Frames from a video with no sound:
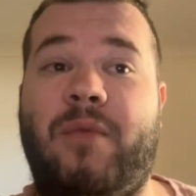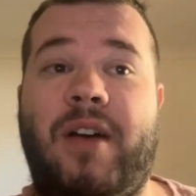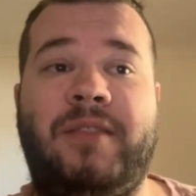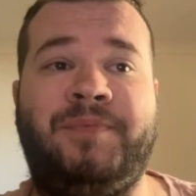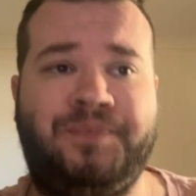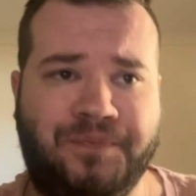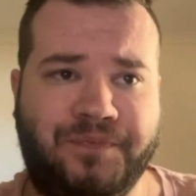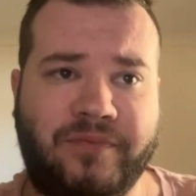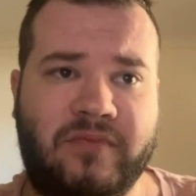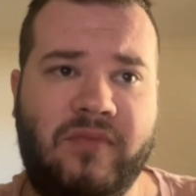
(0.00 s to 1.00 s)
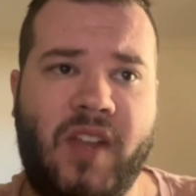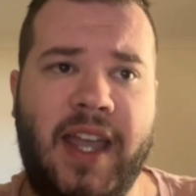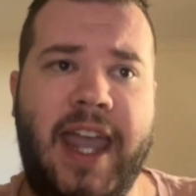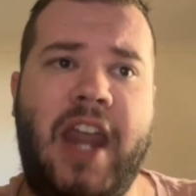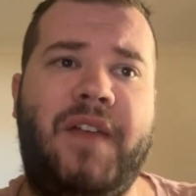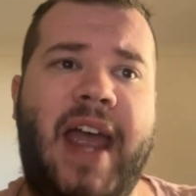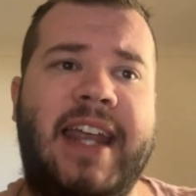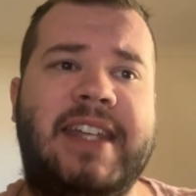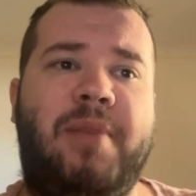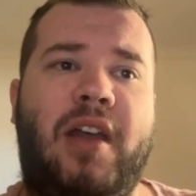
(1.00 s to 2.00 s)
one ahead of
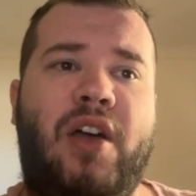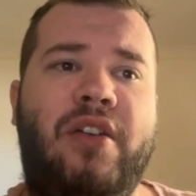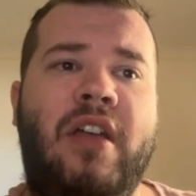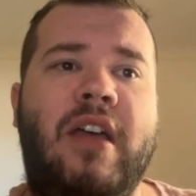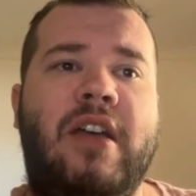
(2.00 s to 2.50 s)
Alex Palou.